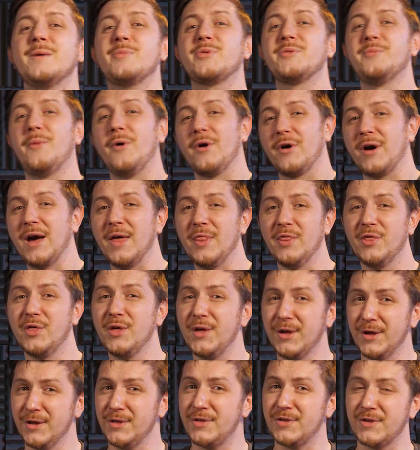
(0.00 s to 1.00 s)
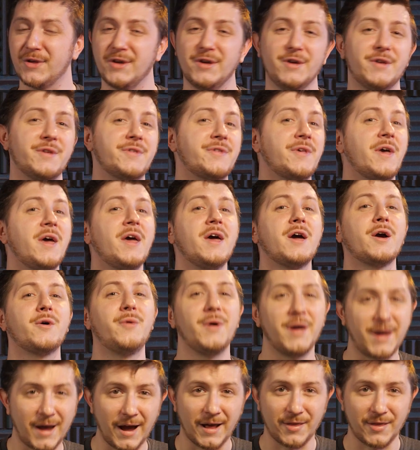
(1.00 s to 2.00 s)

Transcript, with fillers: am Smok and this is Quick